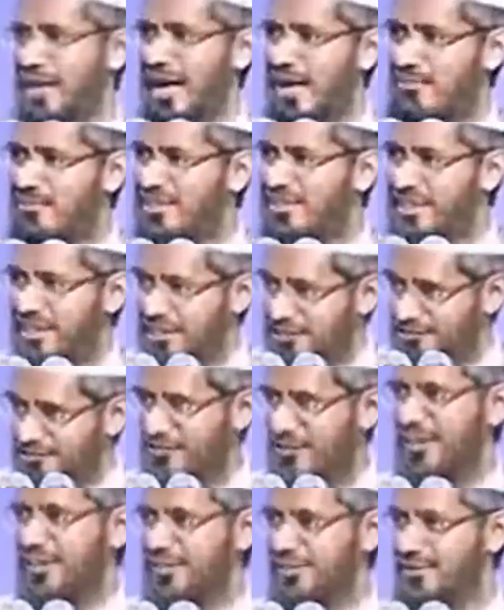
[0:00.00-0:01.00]
I'm neither his
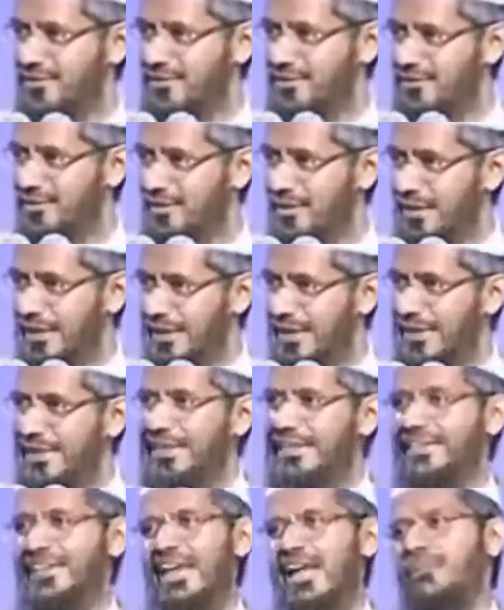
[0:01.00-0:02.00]
friend,
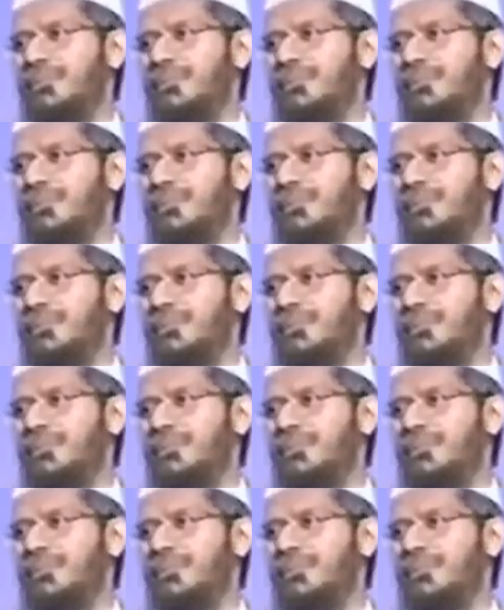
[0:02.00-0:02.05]
neither